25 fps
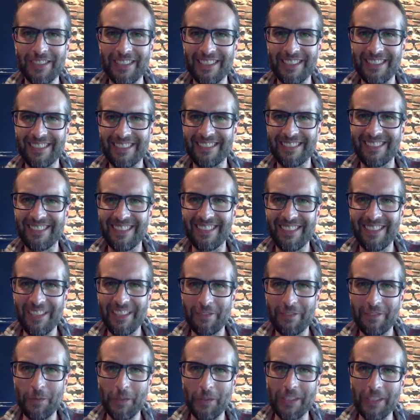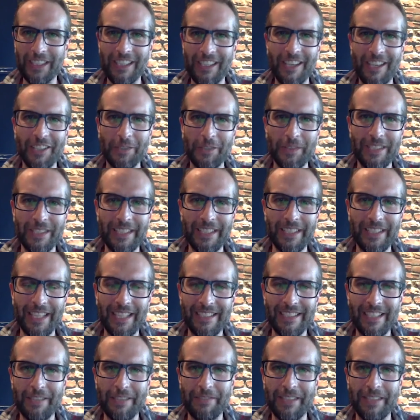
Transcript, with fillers: to lived and worked in Hollywood and that stuff,